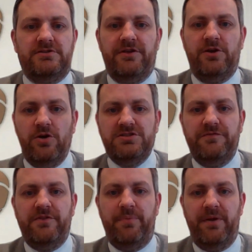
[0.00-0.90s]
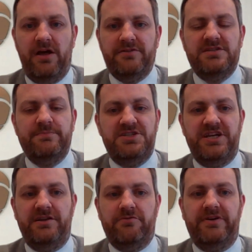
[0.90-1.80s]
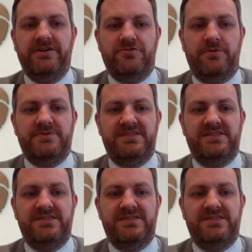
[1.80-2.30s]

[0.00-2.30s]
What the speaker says: So the cost of the plant and machinery drops